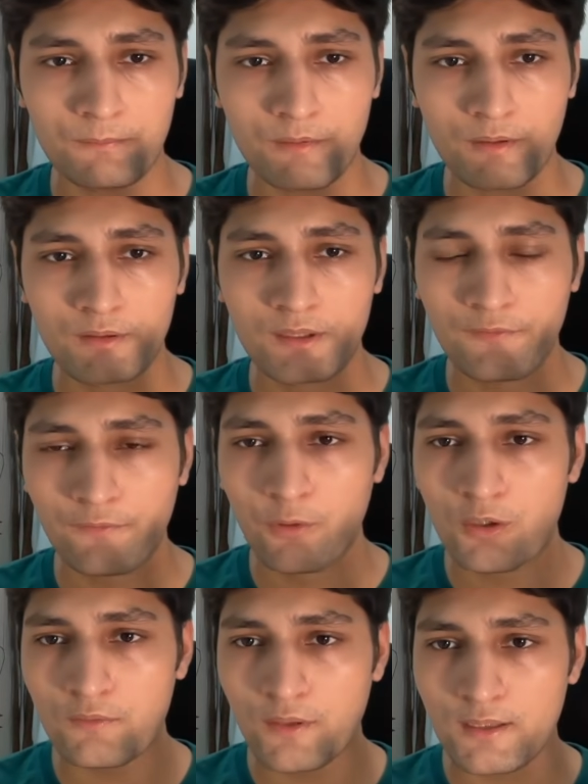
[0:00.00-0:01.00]
the
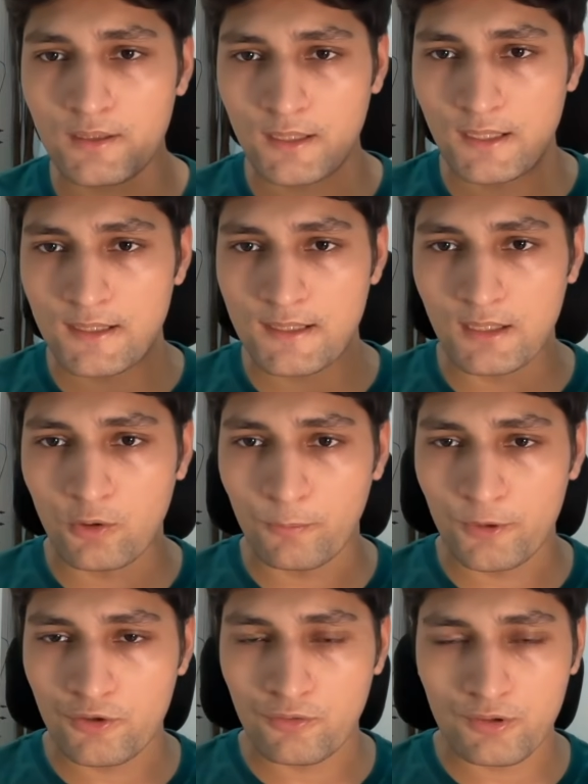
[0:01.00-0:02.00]
fourth one is the
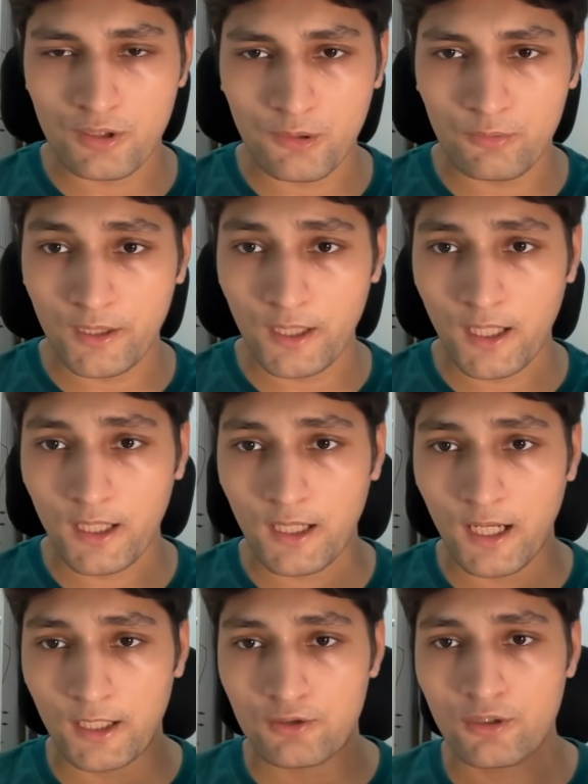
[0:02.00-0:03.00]
open source route that I
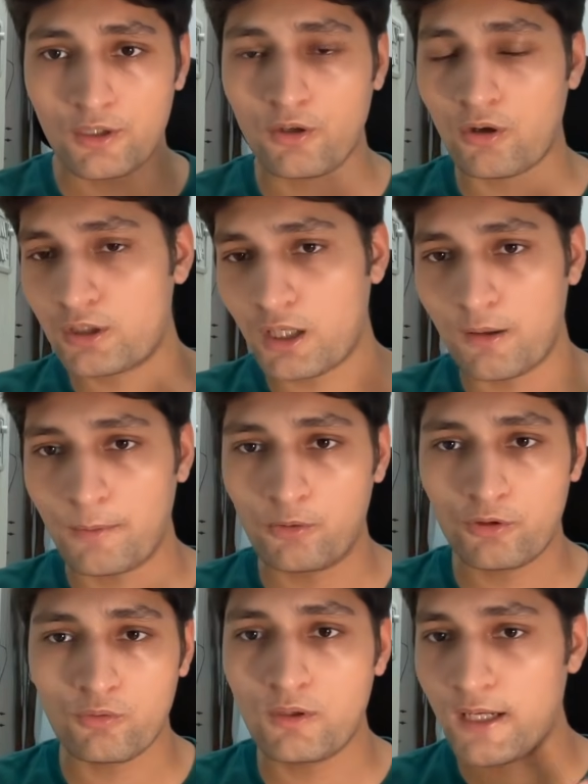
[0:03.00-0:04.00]
actually talked
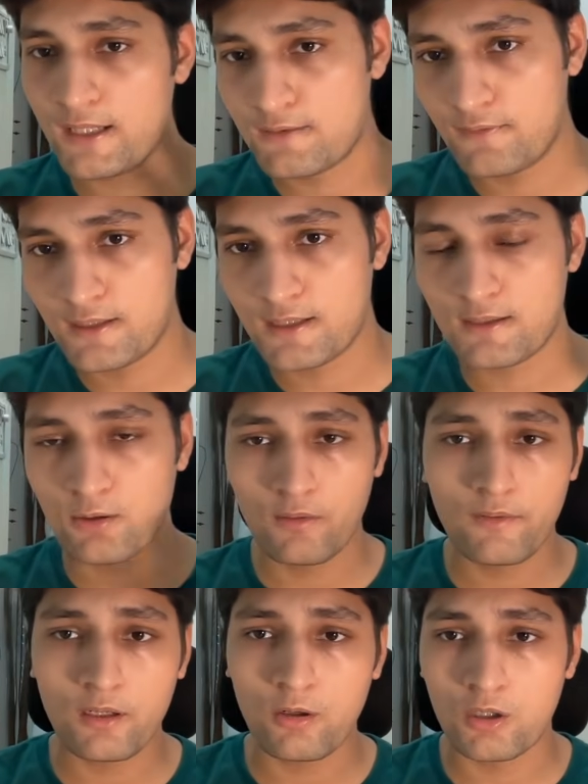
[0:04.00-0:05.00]
about you guys, which is
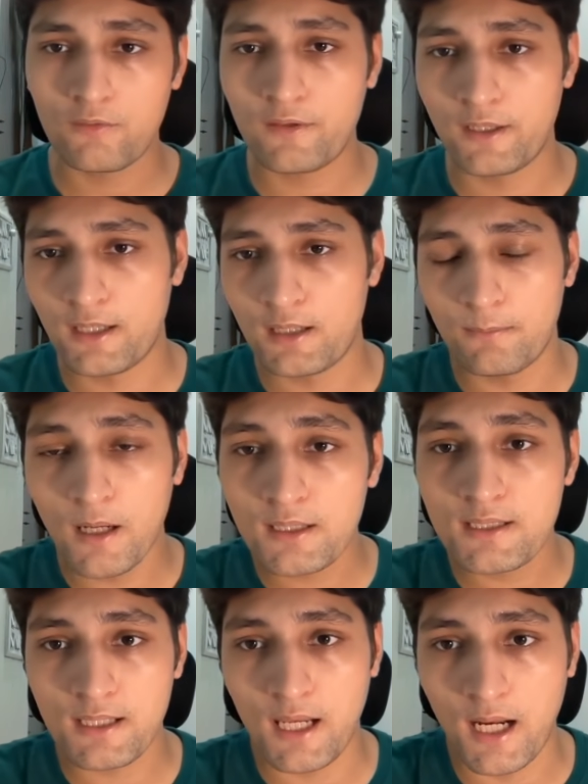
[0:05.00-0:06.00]
solving a lot of critical
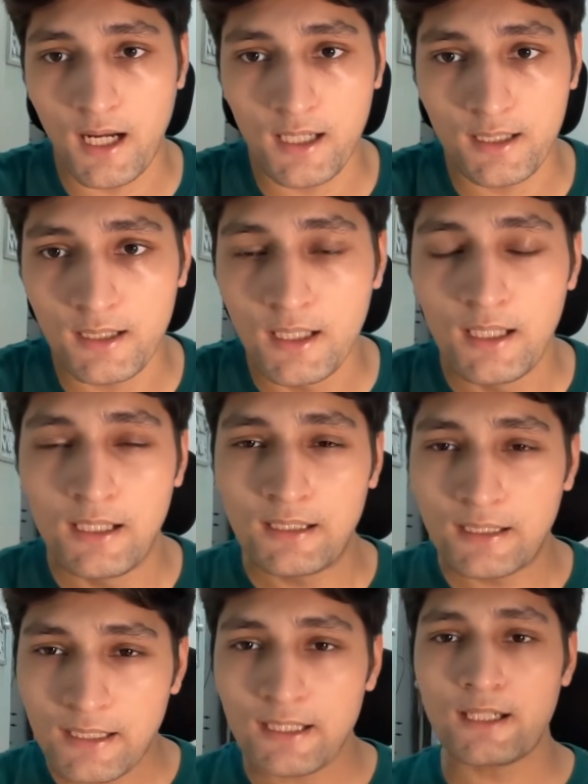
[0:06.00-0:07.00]
bugs and
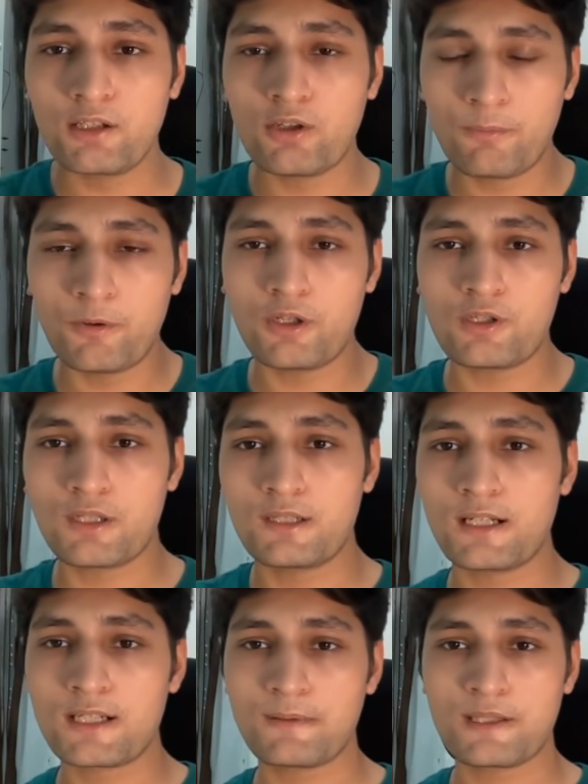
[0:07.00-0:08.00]
creating a reputation in
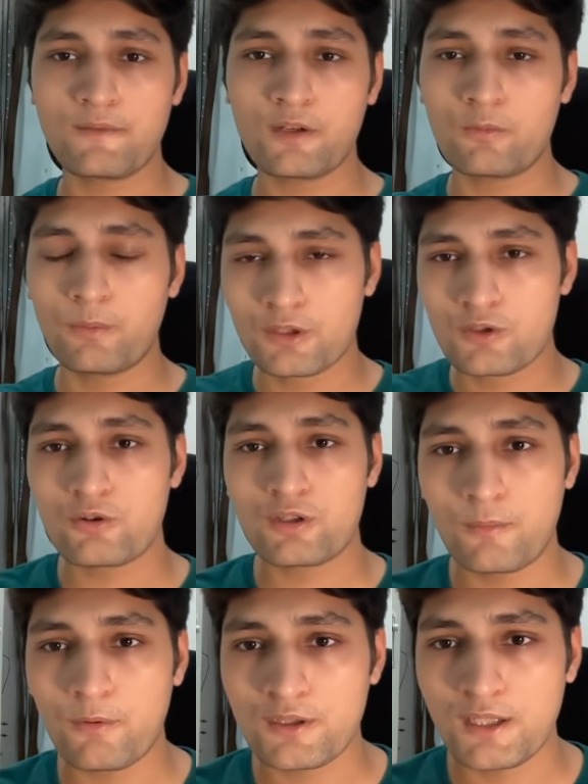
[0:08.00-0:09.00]
that specific open source
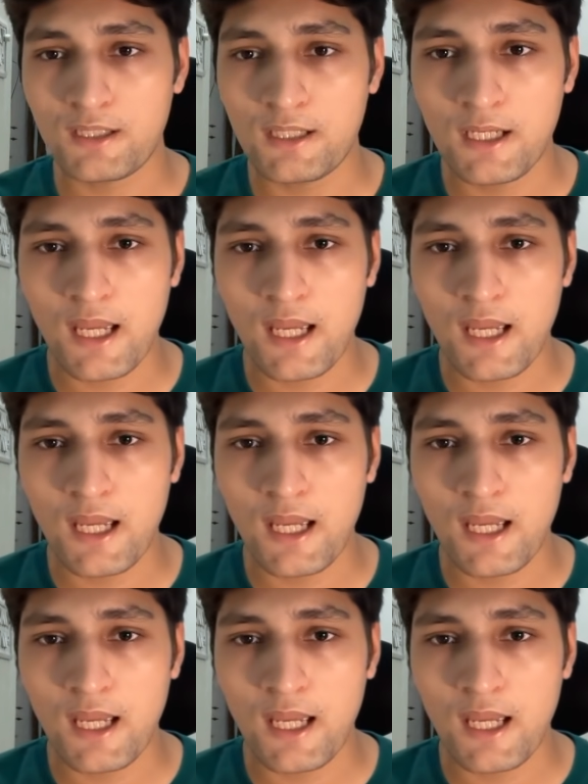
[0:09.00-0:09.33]
repository